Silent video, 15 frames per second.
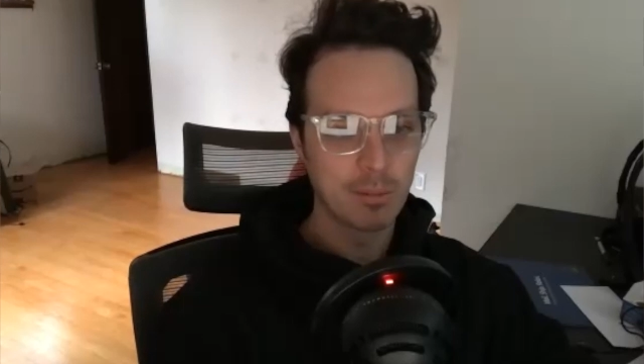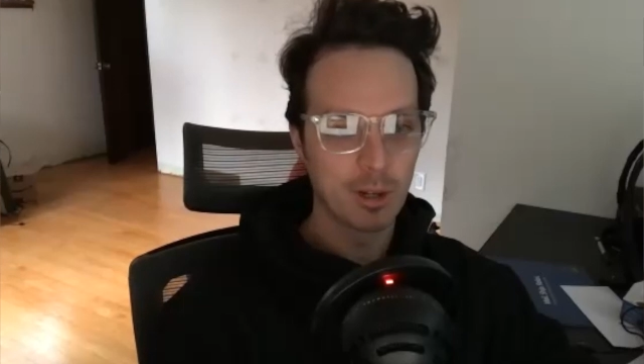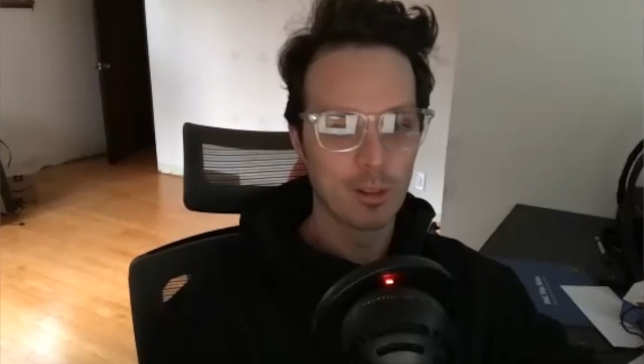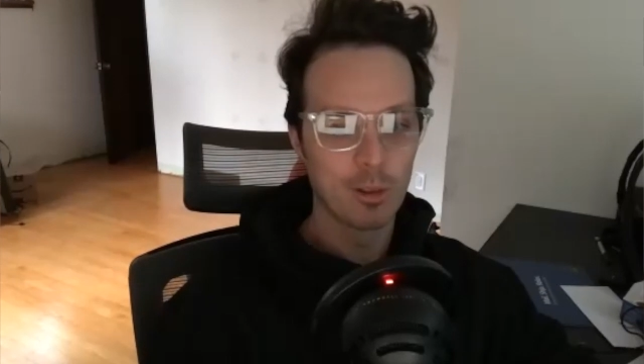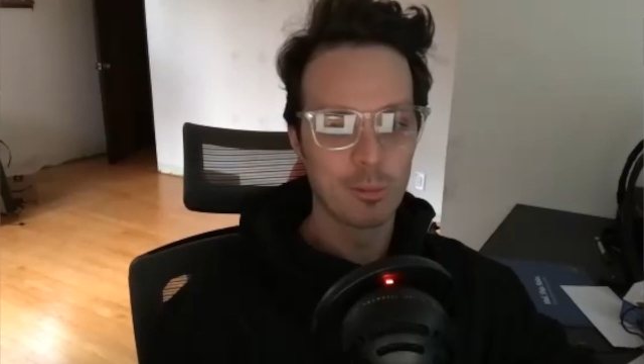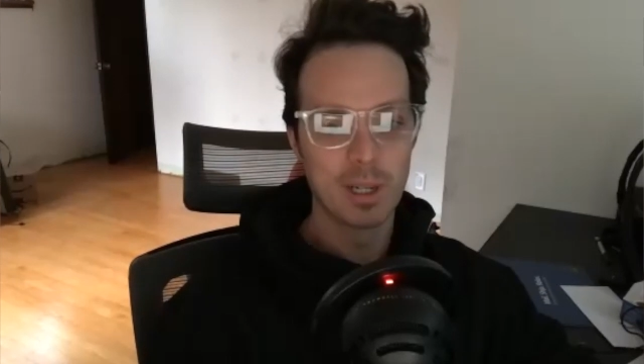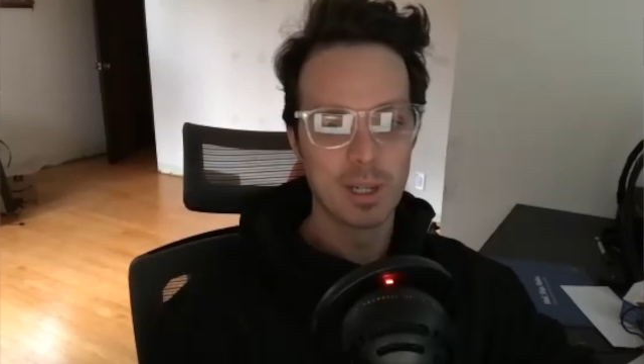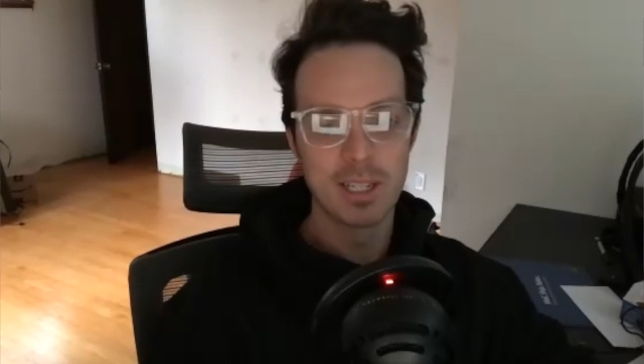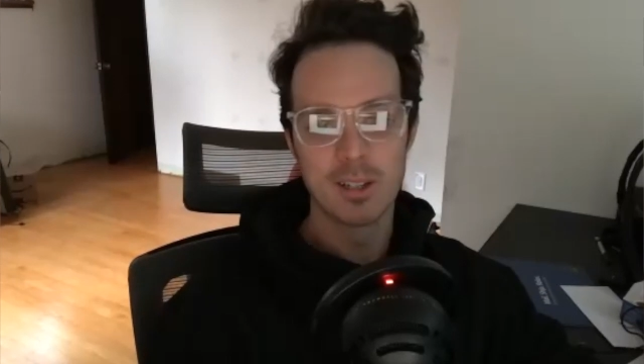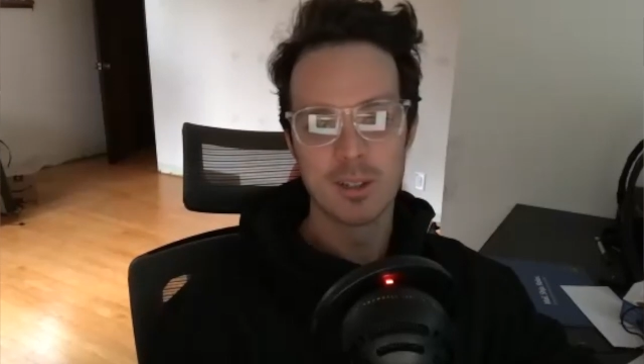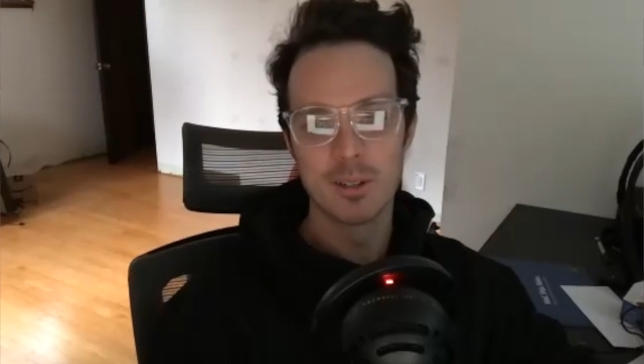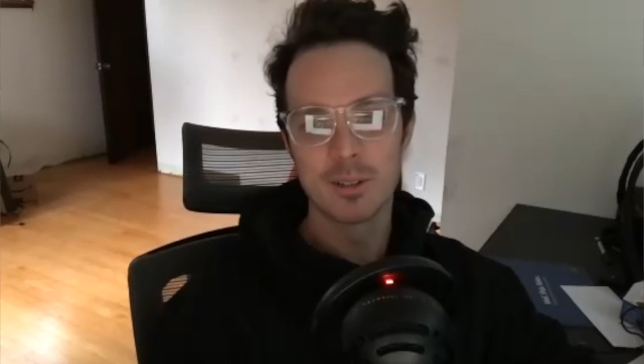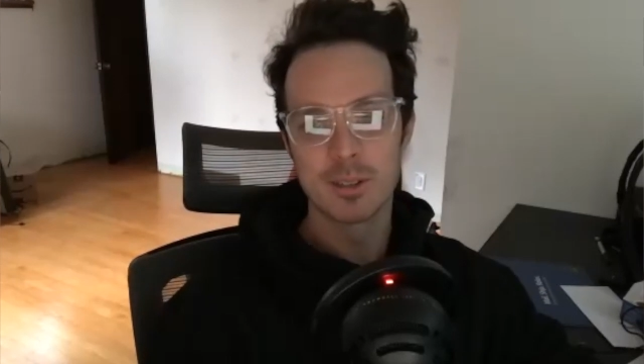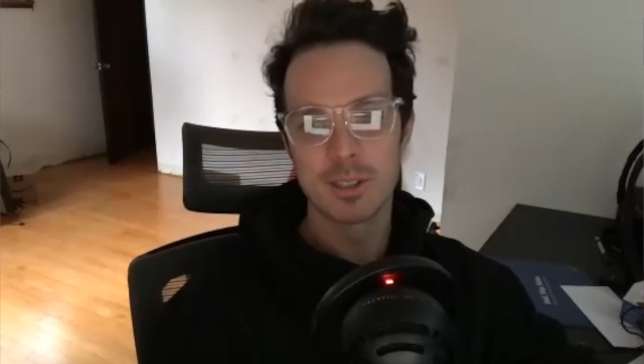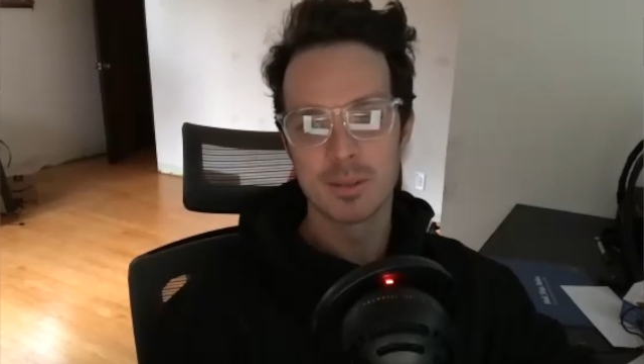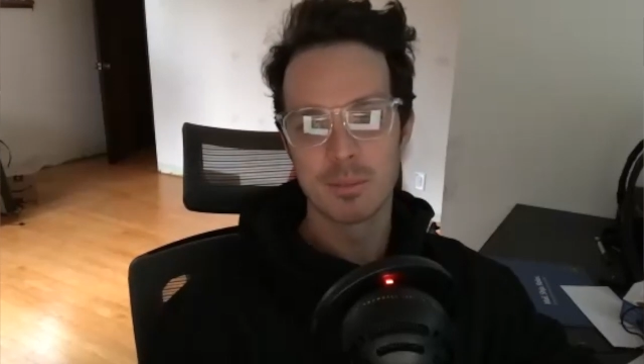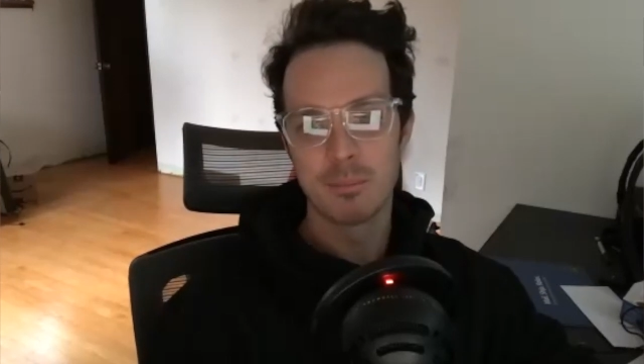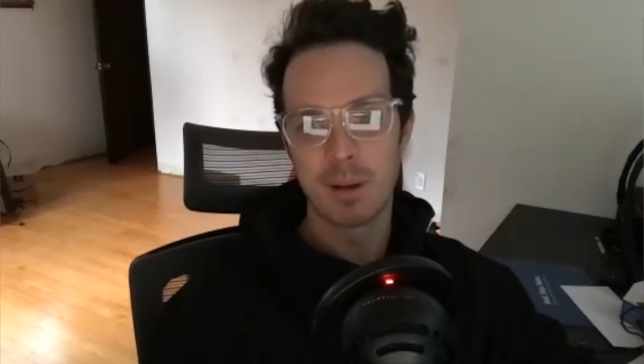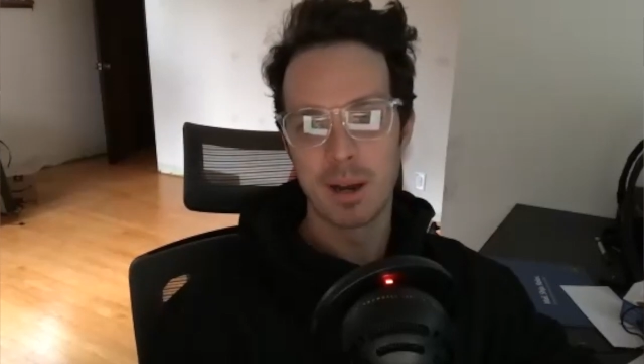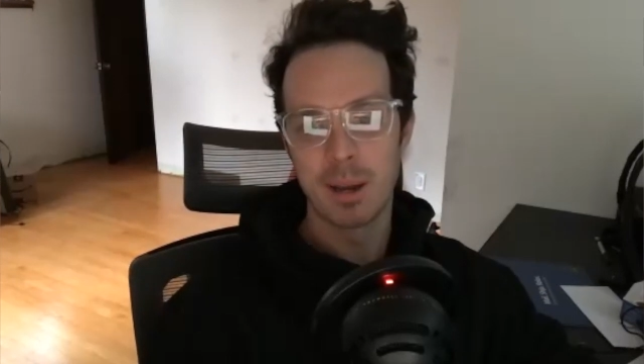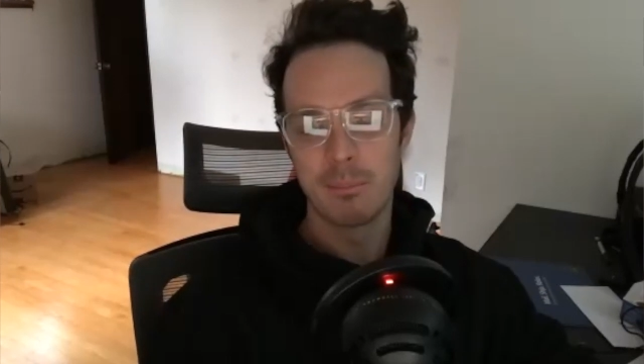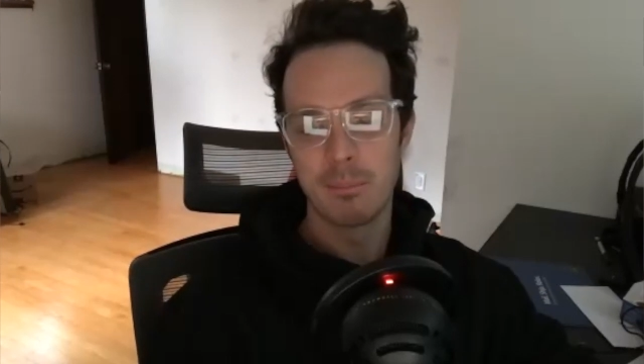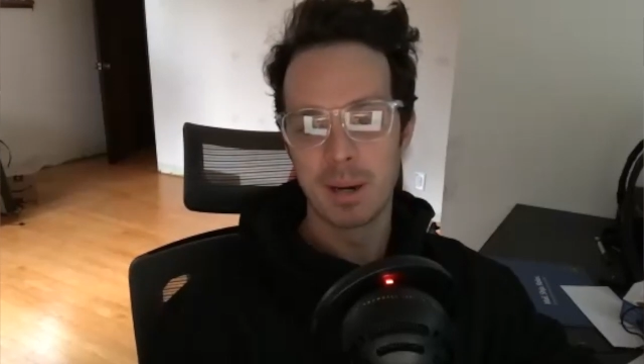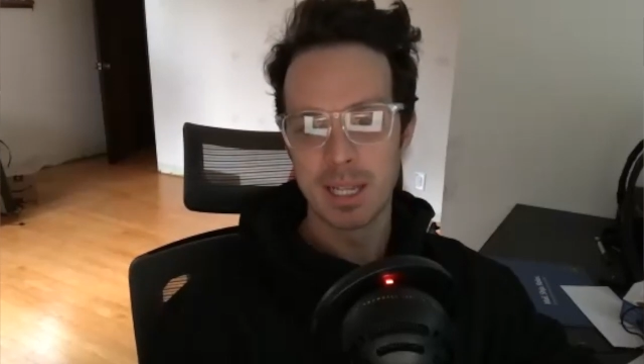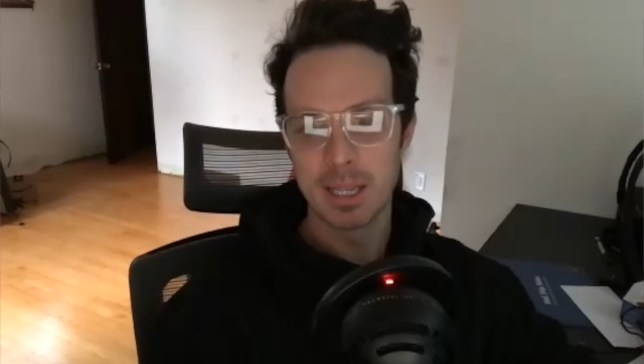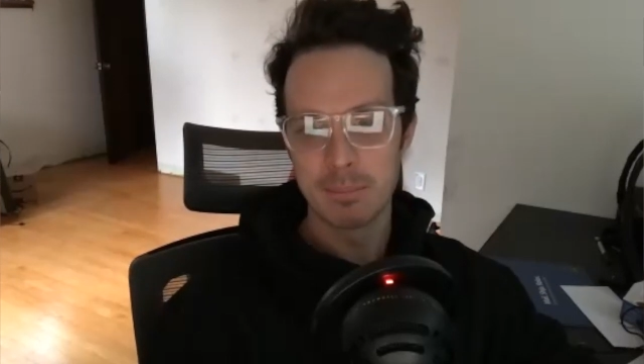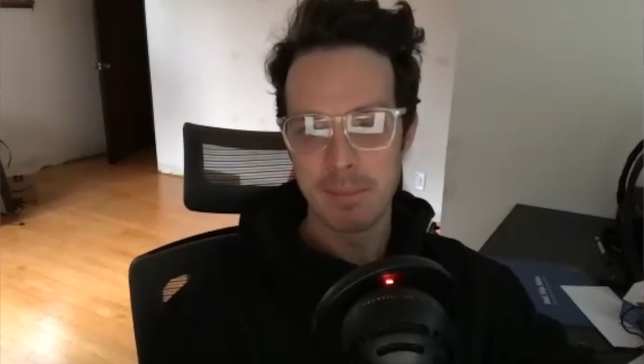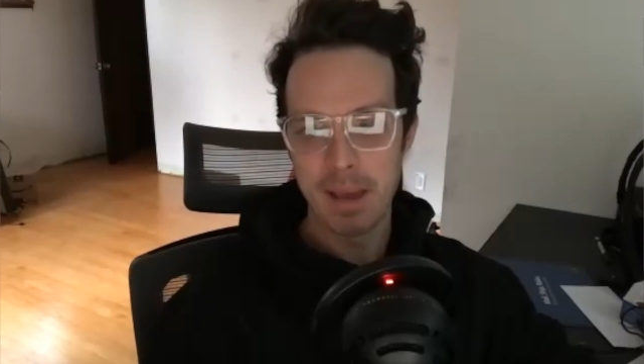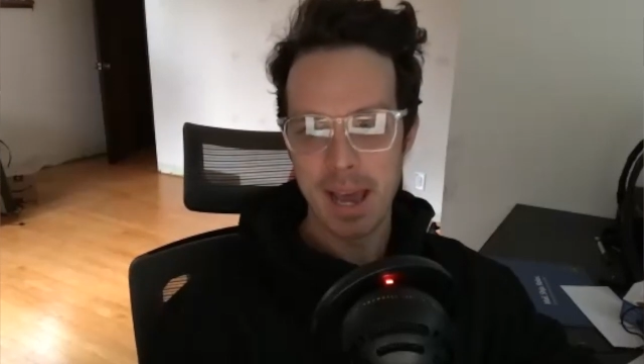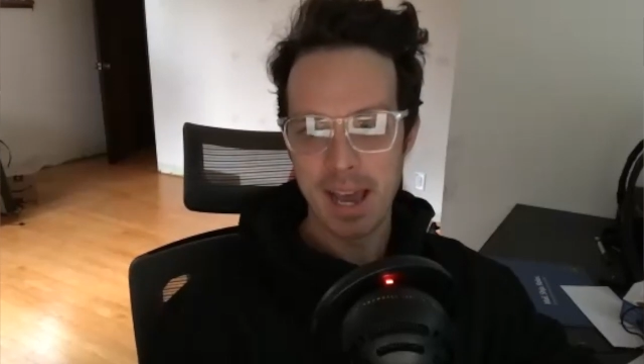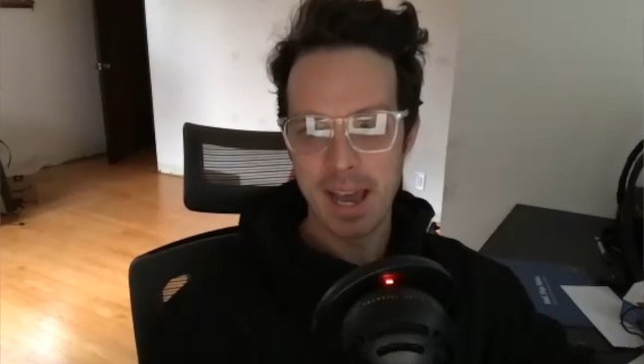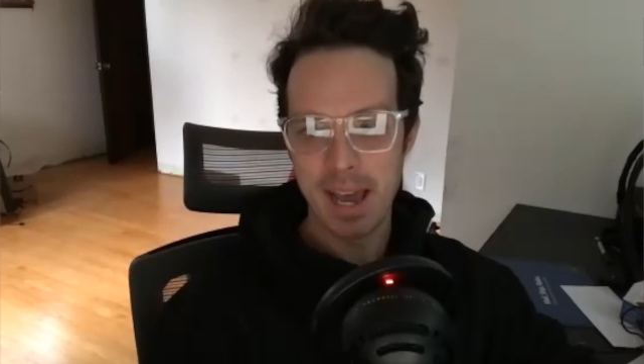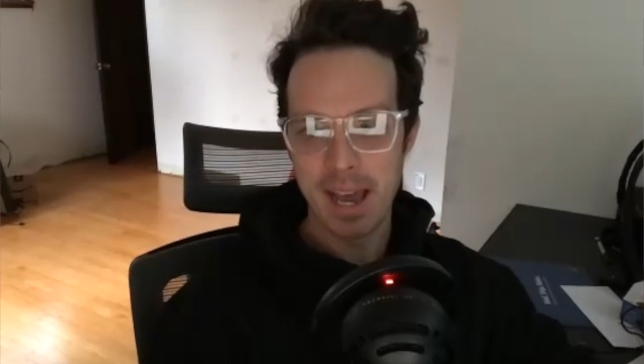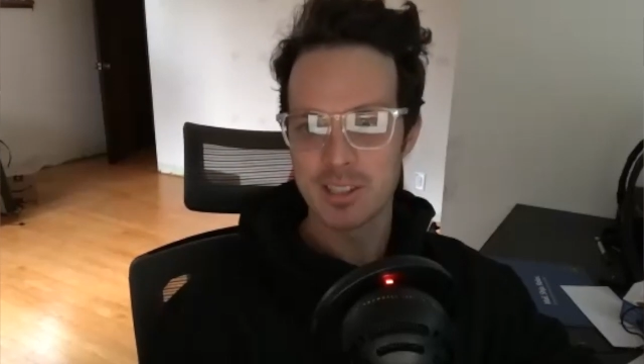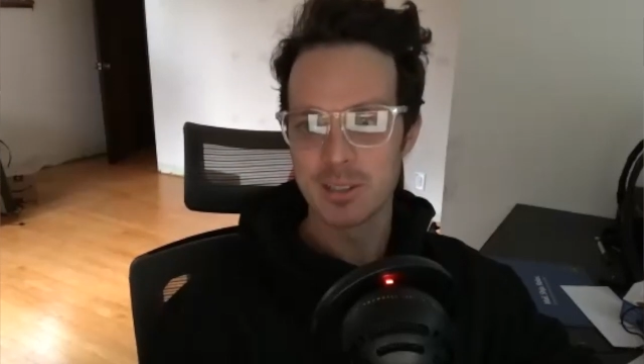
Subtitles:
the windows. My buddy Max,